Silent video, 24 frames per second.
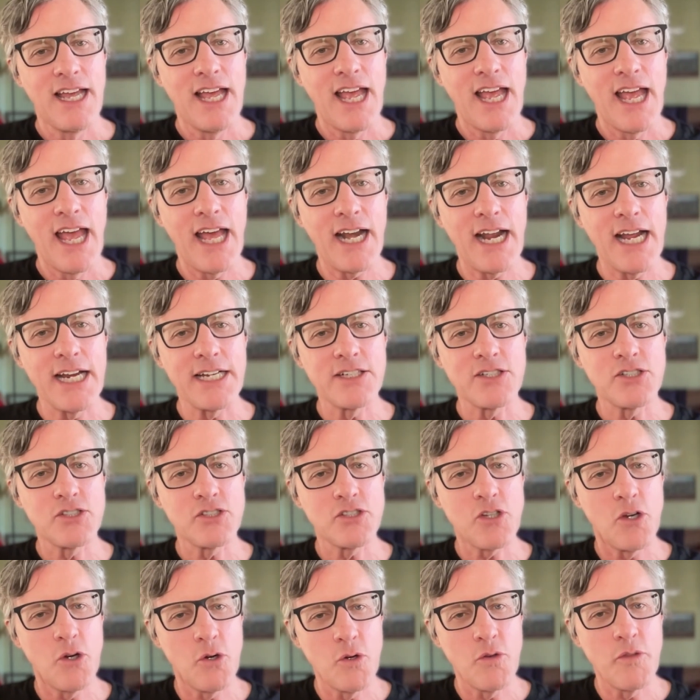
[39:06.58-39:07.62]
and I
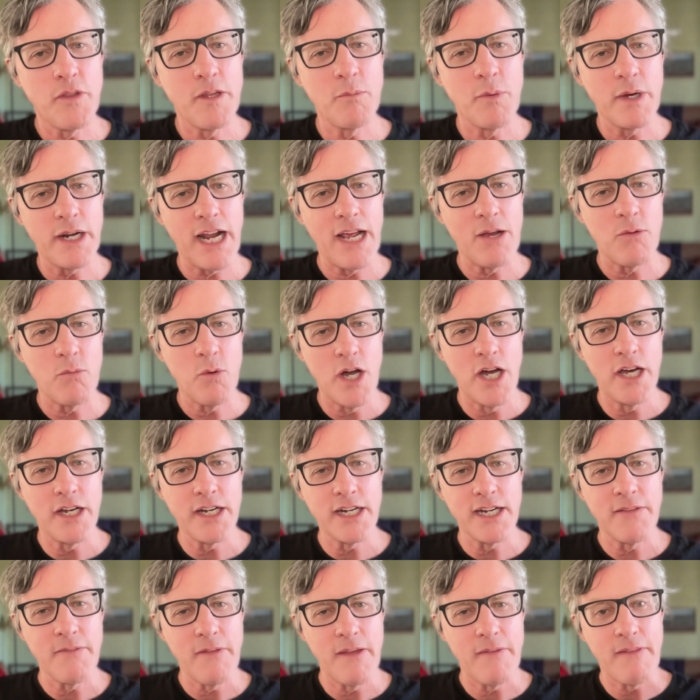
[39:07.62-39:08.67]
told them what I
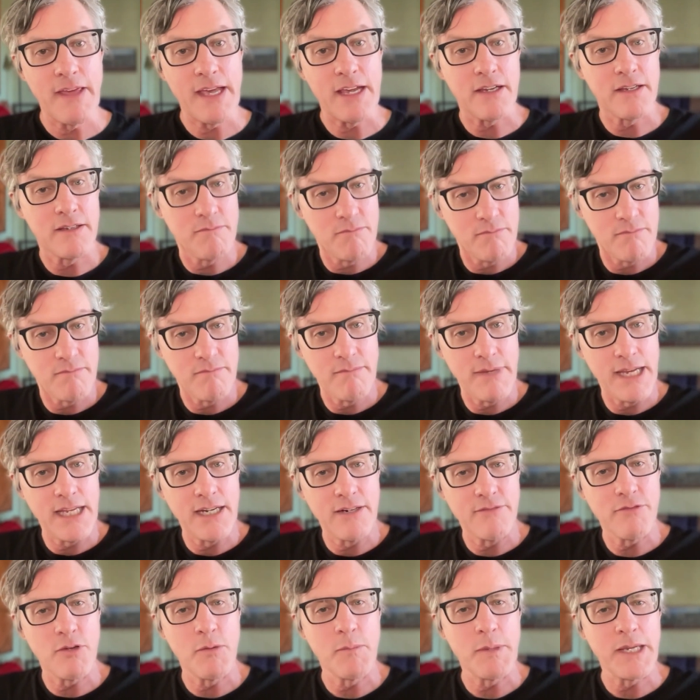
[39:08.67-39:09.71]
wanted and then they made
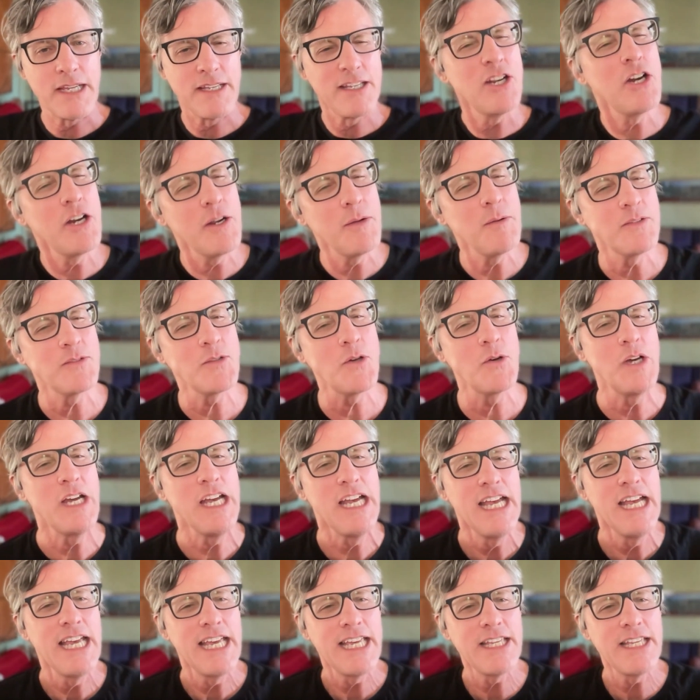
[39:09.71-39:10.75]
it for me. You know, so he's